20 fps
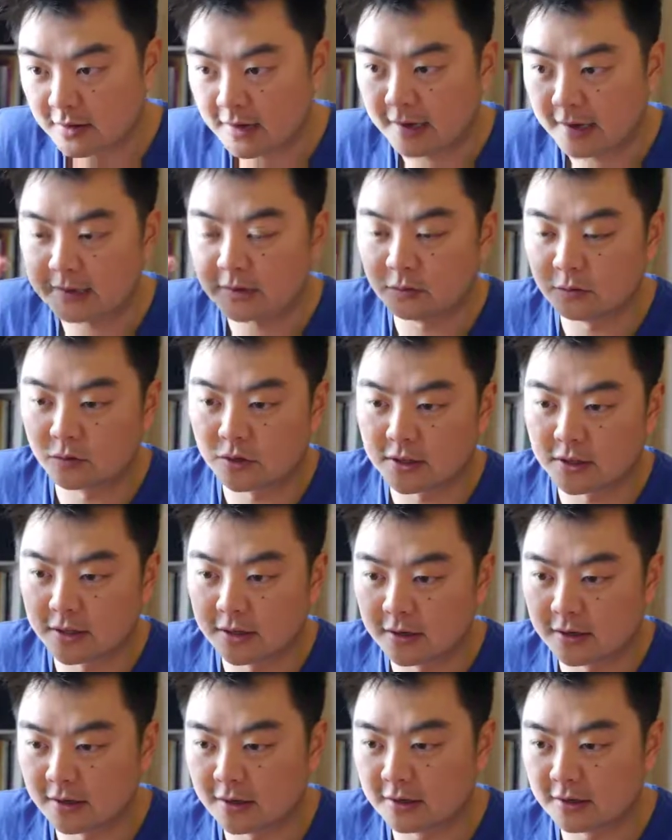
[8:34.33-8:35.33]
And in
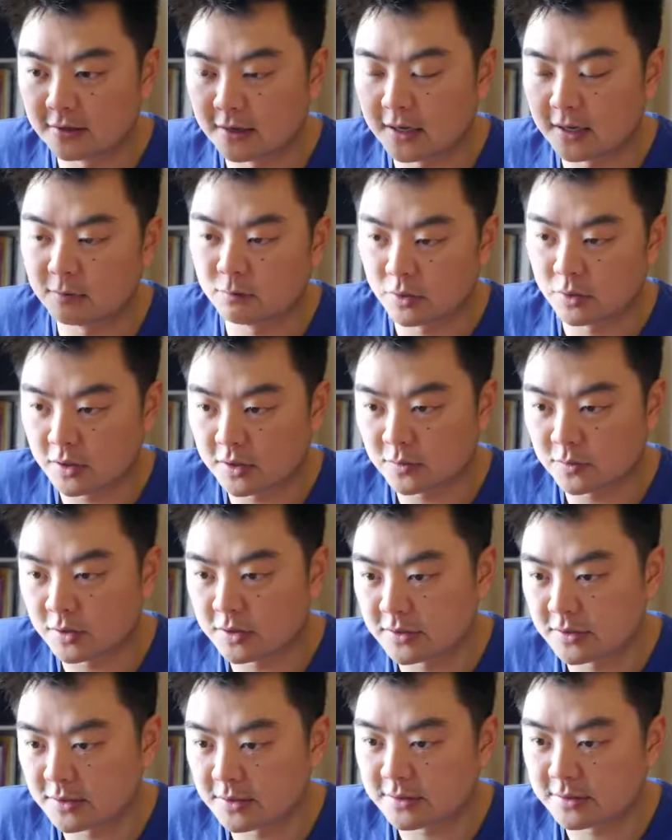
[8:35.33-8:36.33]
return, and because we're
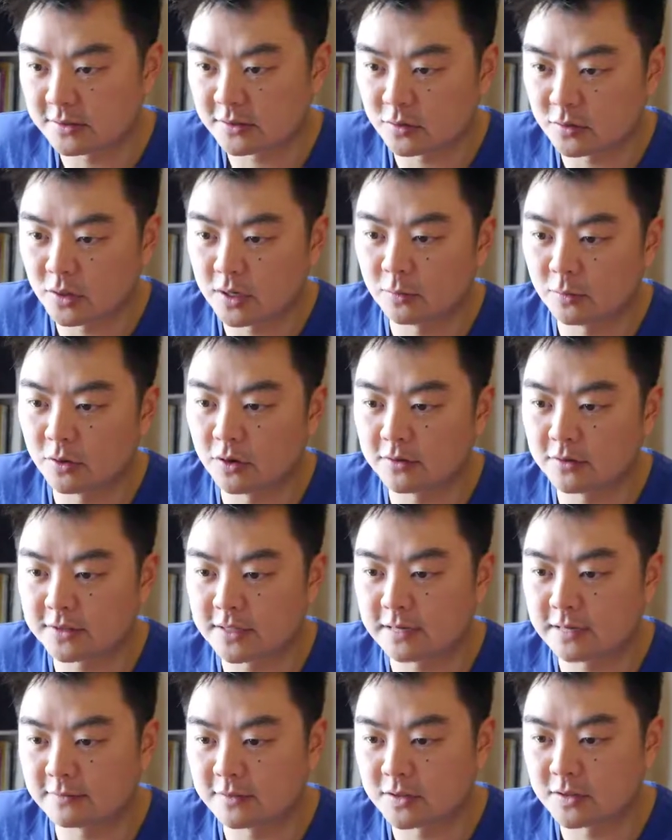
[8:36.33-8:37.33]
using distance squared, we
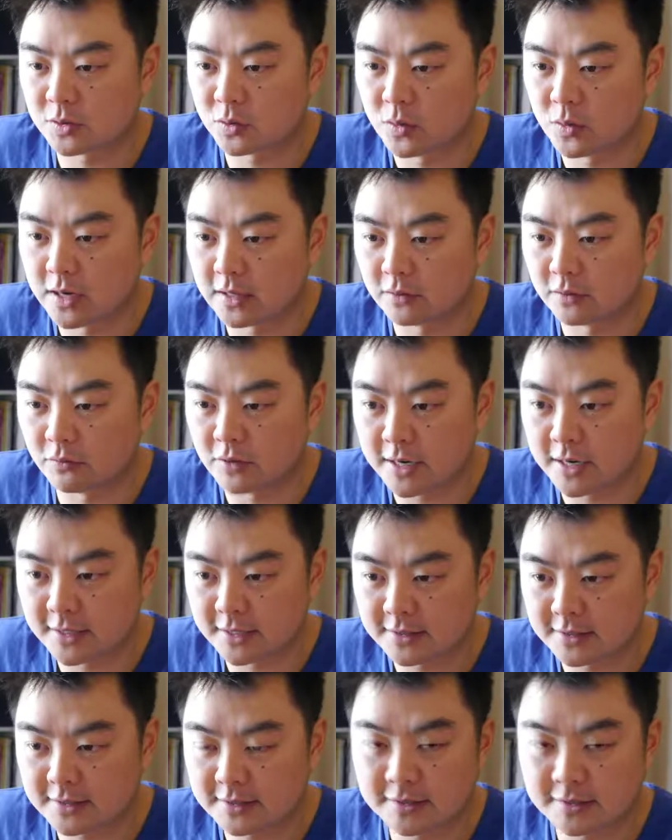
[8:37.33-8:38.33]
also have to square the
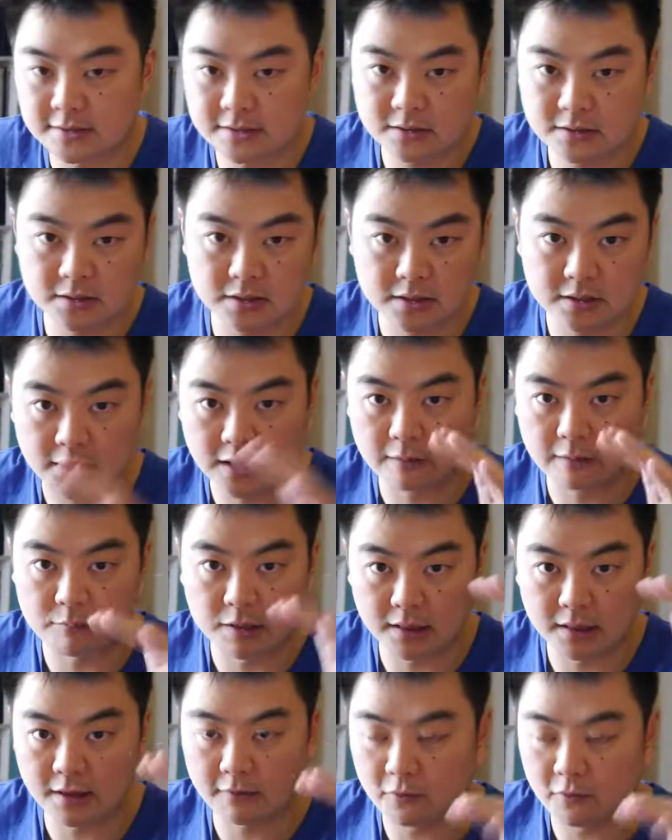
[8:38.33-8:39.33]
radiuses to keep
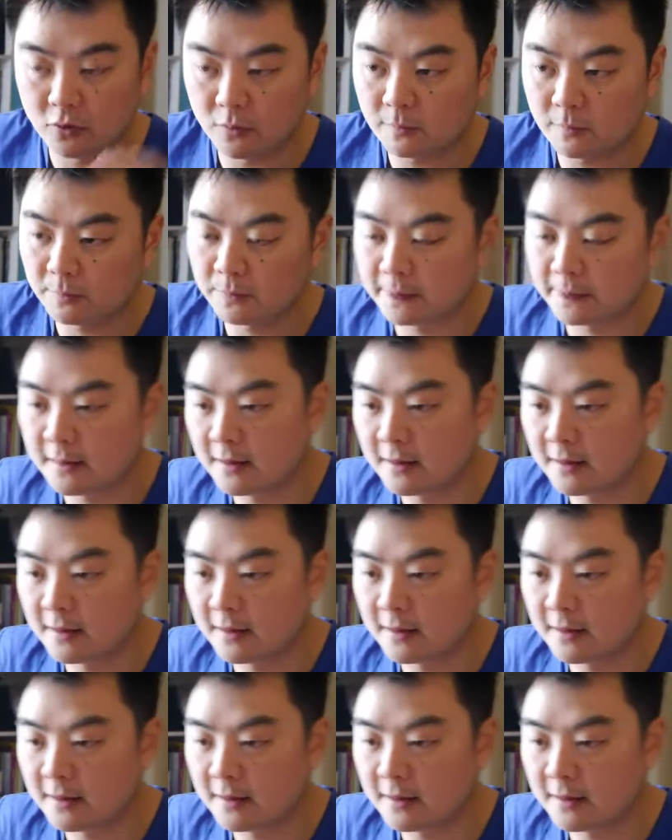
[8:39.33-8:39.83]
it level.